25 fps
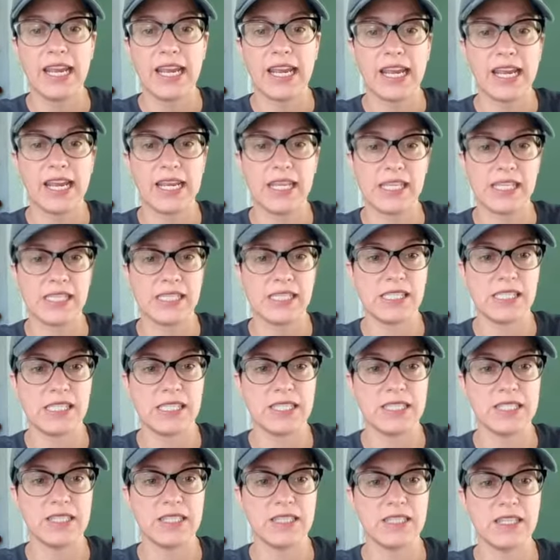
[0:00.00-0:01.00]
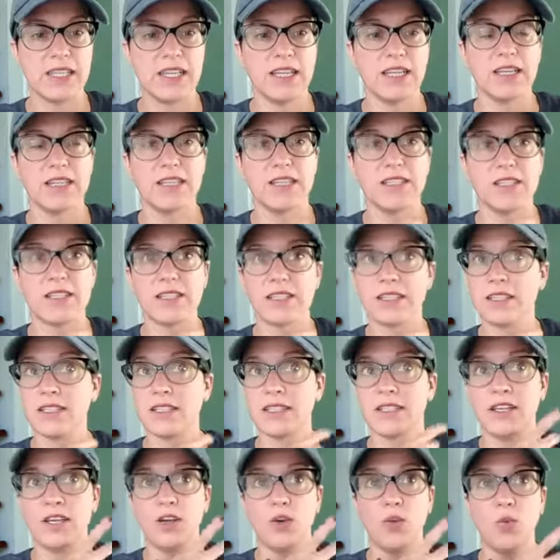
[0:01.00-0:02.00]
and is
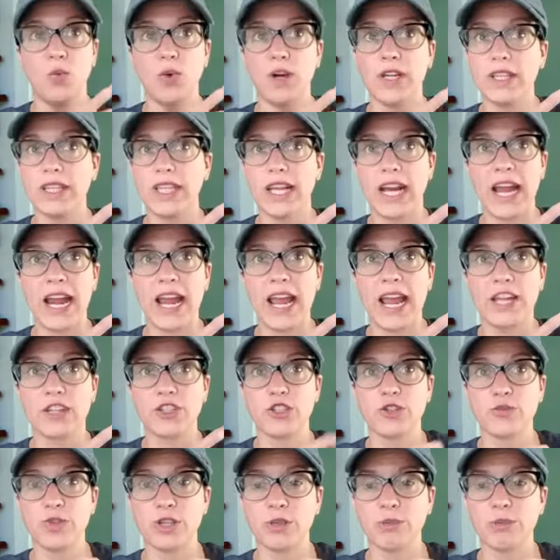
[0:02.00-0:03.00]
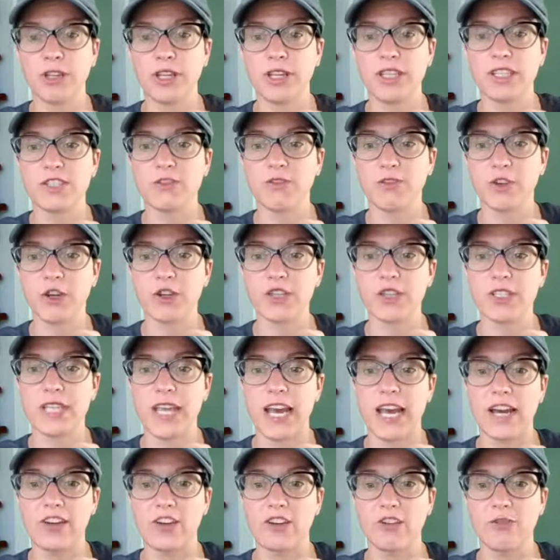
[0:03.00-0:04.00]
one that I had to replace first
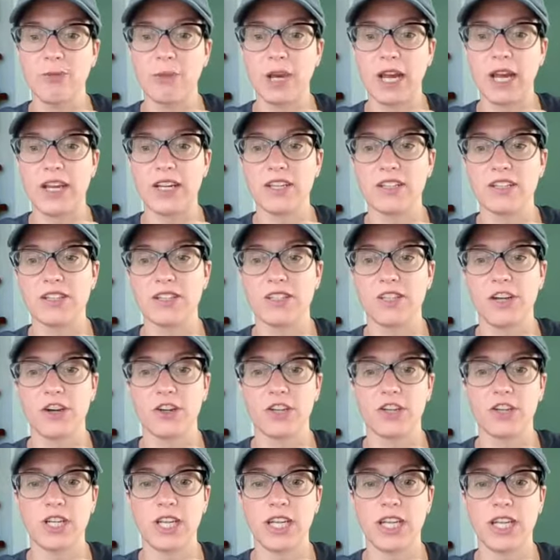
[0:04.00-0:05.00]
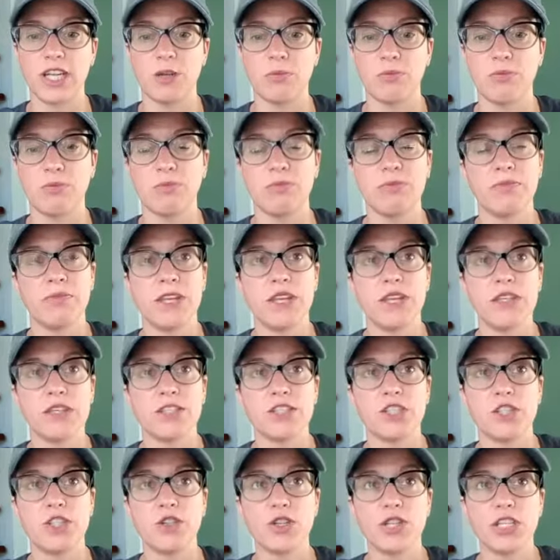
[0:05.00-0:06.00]
out of my starter kit.
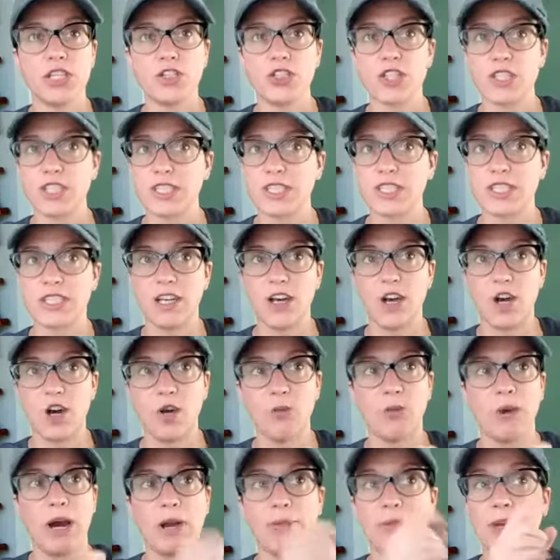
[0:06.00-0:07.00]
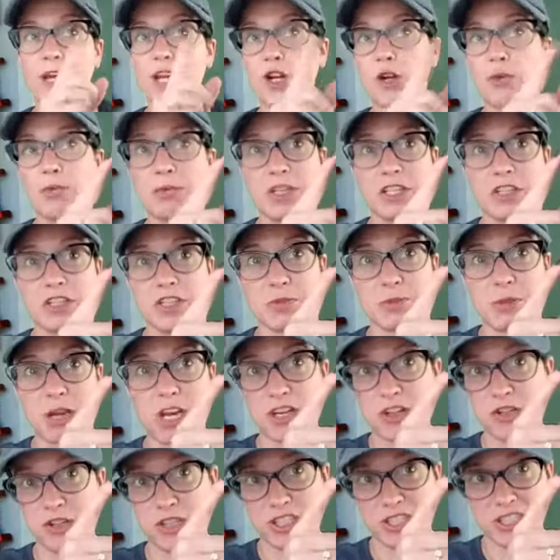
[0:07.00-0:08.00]
So you can just I'm not opening this
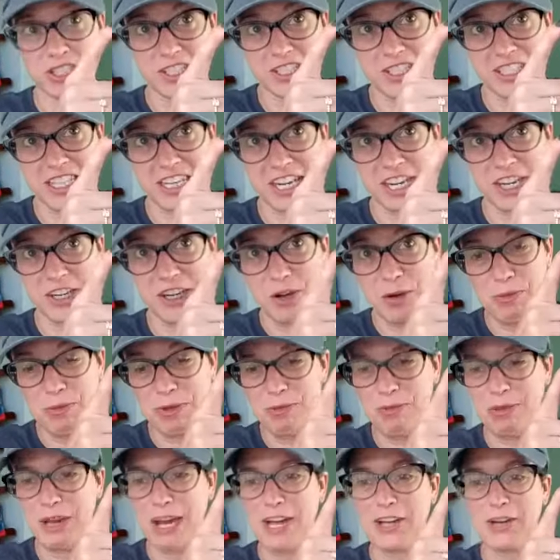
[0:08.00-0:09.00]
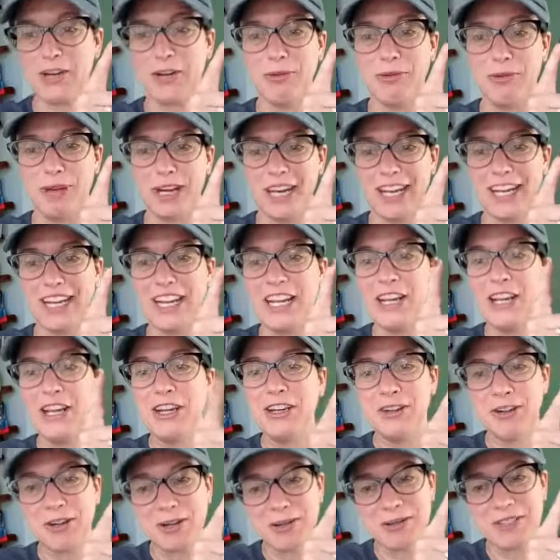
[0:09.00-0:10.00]
bottle because this is an unopened bottle, but
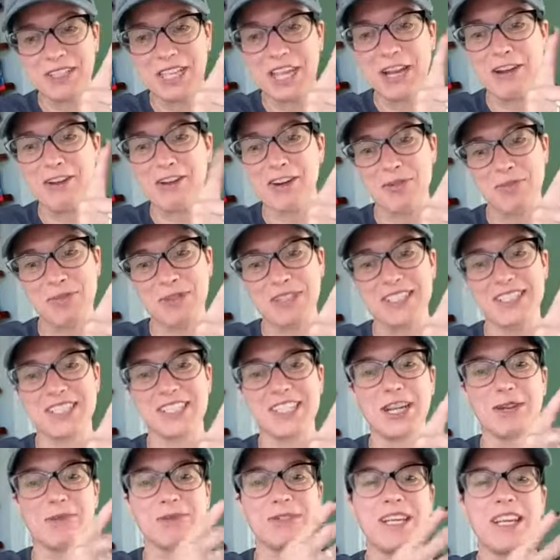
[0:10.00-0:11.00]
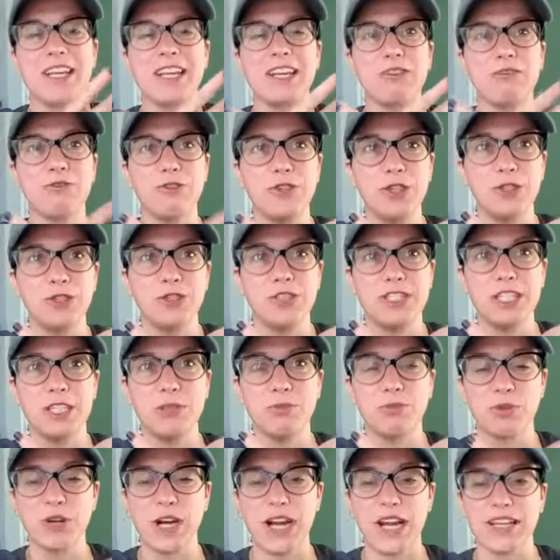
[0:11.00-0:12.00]
normally I would open this up, take a few
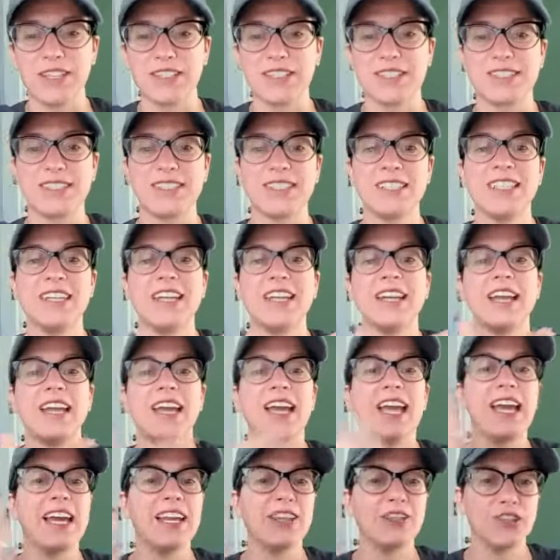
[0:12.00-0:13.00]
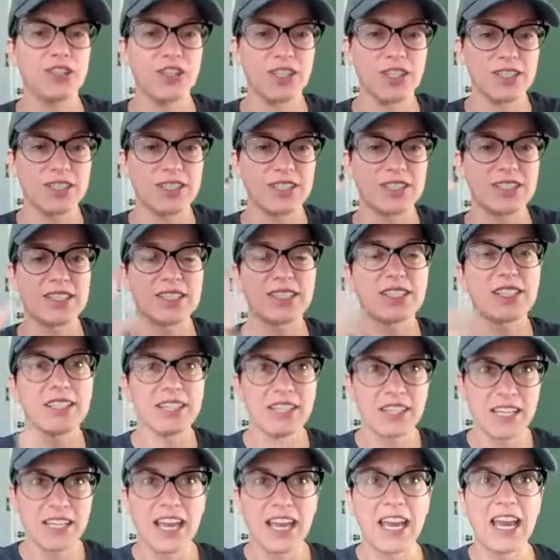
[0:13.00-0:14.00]
deep breaths, and just
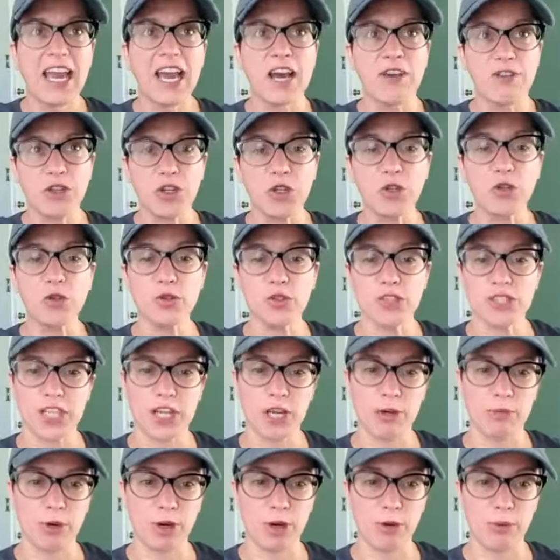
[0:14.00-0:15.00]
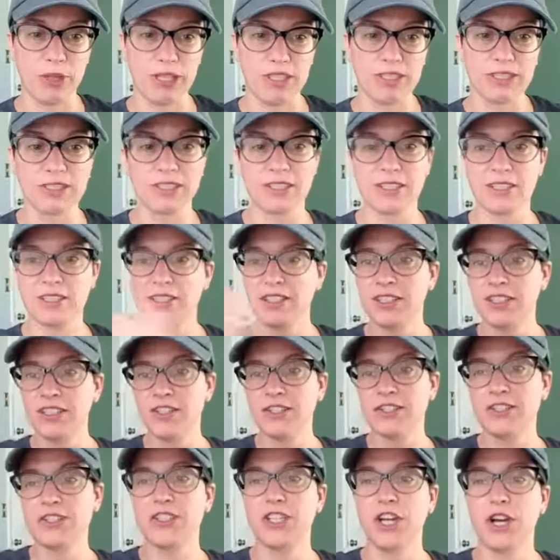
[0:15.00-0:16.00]
have an USA moment.
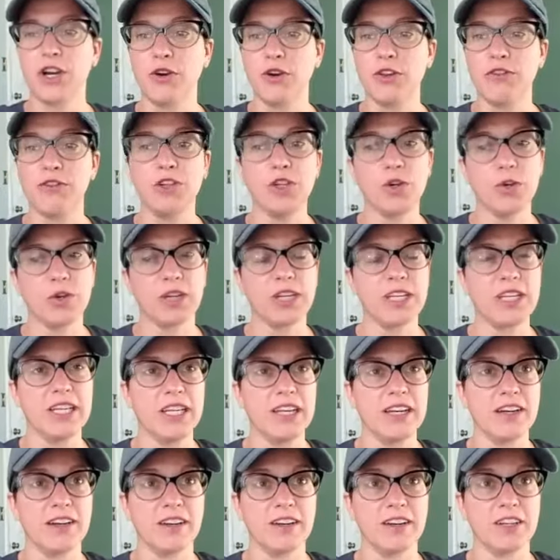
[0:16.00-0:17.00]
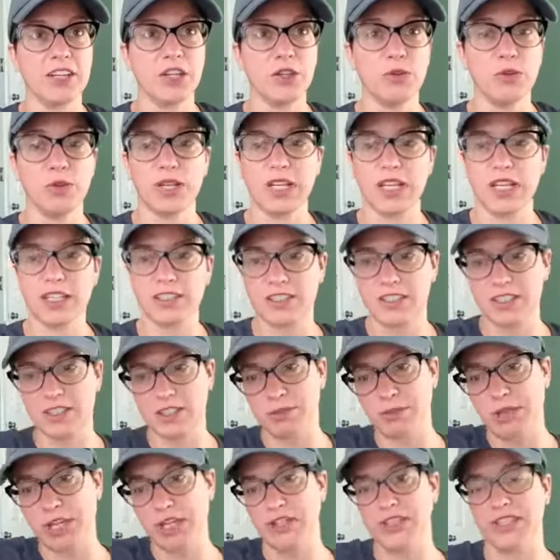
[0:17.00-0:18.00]
So if you were here, you would get to
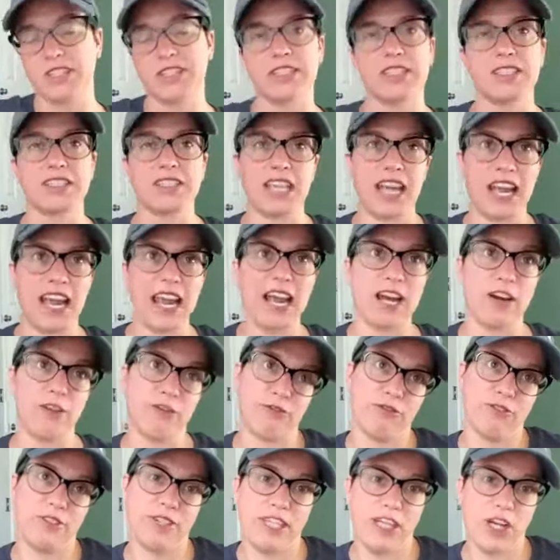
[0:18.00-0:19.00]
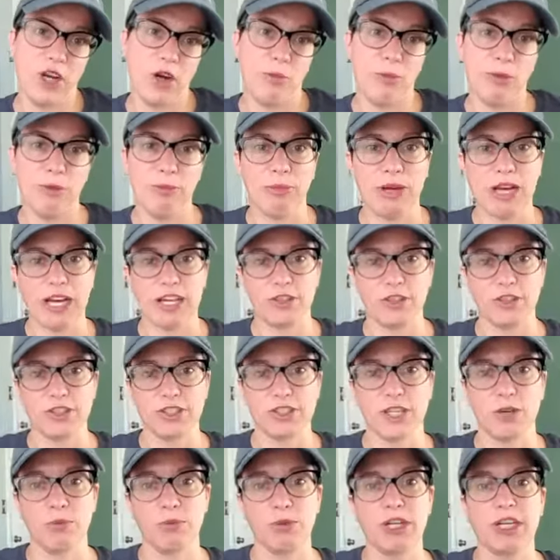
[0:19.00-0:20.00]
smell this because I have an open bottle
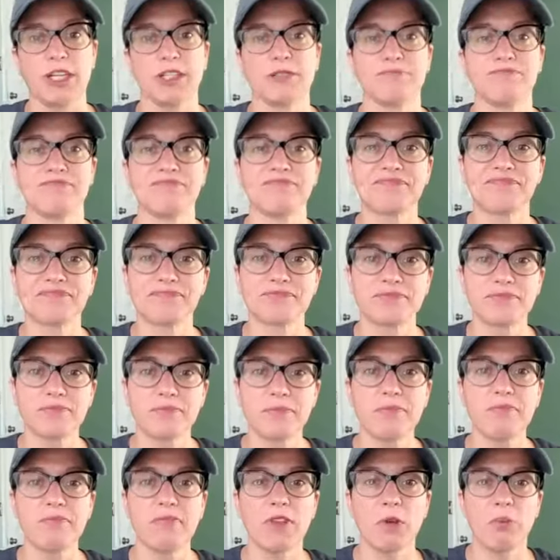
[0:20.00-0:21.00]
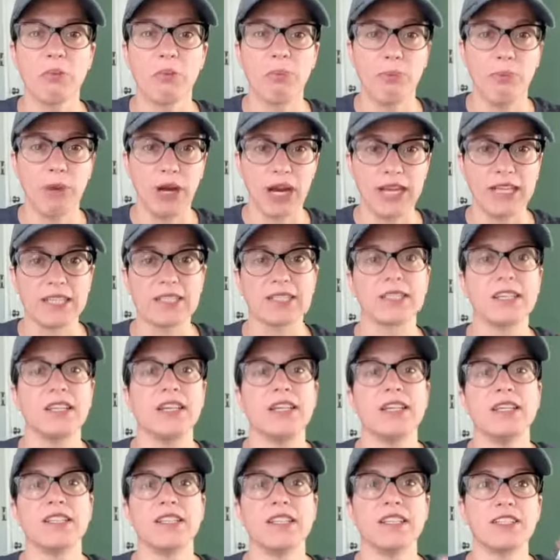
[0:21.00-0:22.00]
somewhere. But
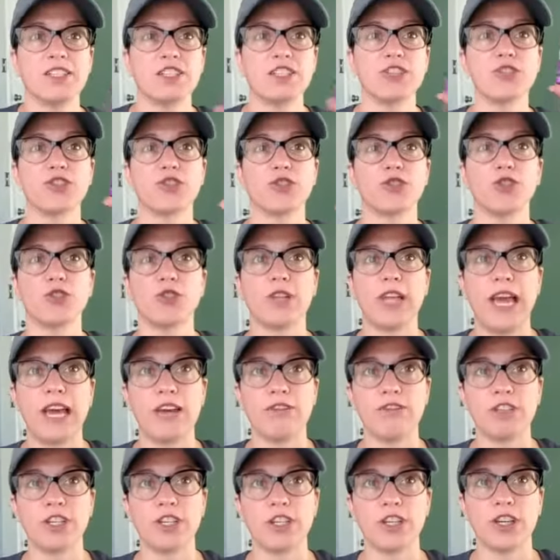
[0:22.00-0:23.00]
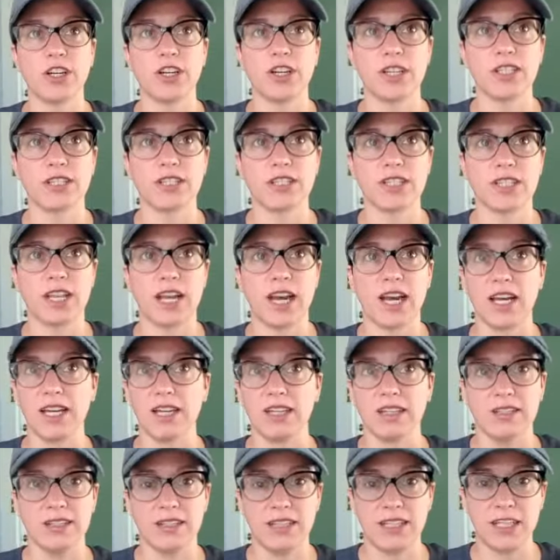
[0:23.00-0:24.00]
this is true lavender. It's not
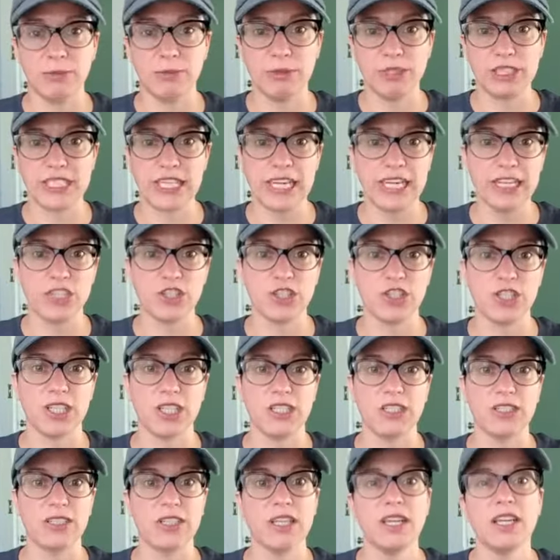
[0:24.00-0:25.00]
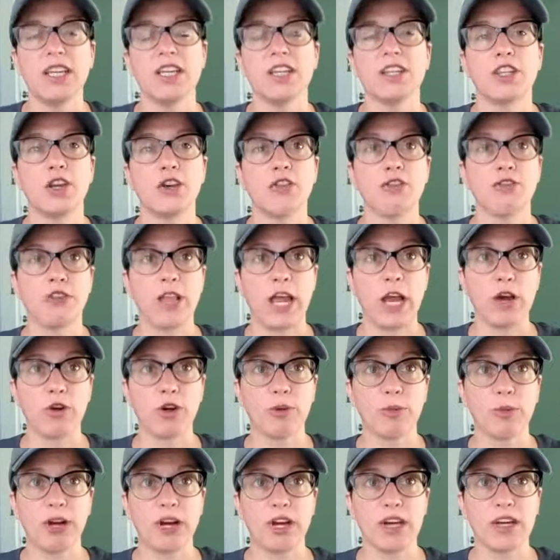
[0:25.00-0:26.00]
imitation. The
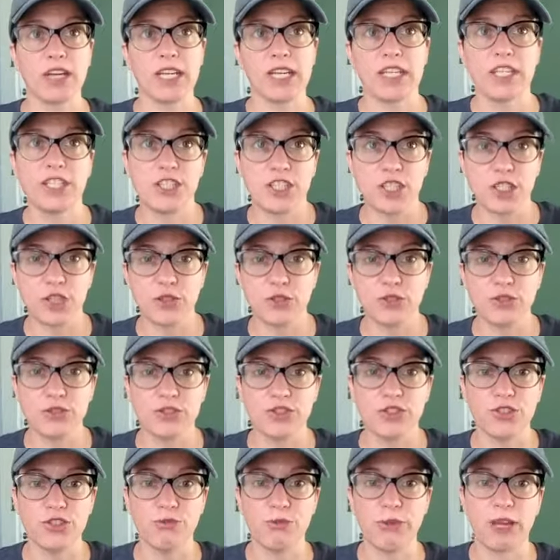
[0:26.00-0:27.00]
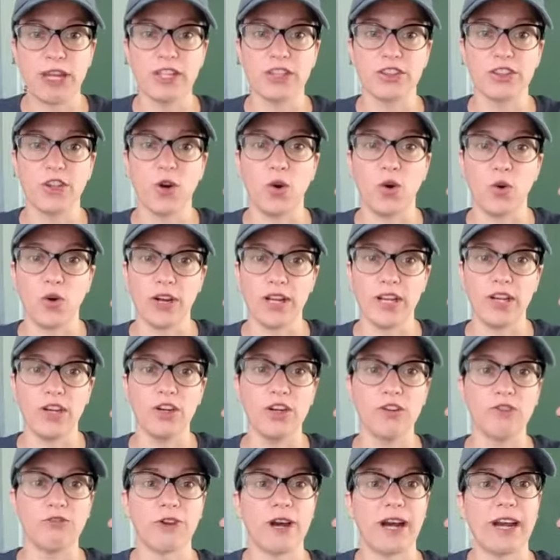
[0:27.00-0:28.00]
flower part is used to make the
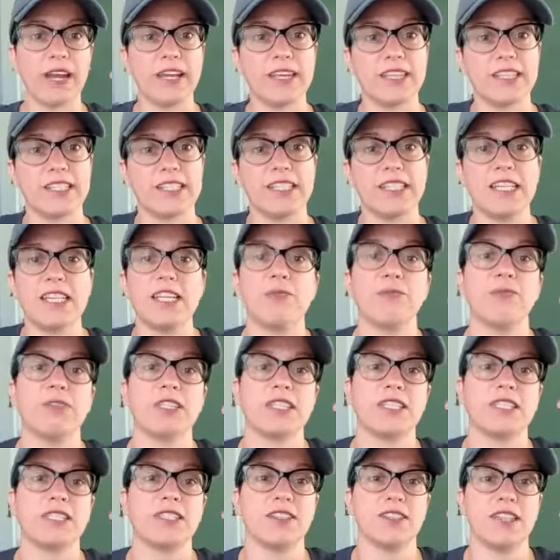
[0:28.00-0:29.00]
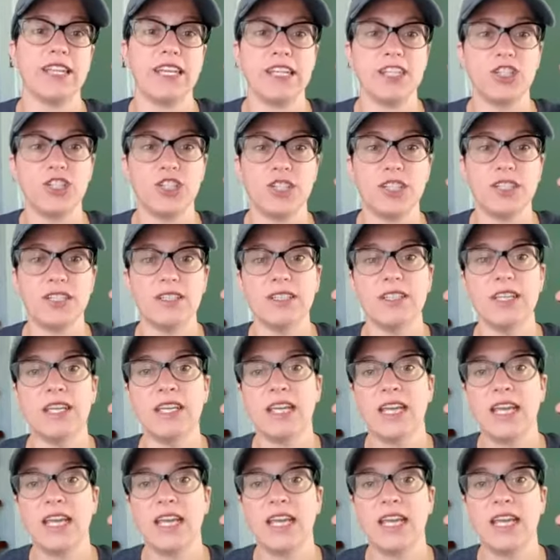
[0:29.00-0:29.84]
oil via steam distillation,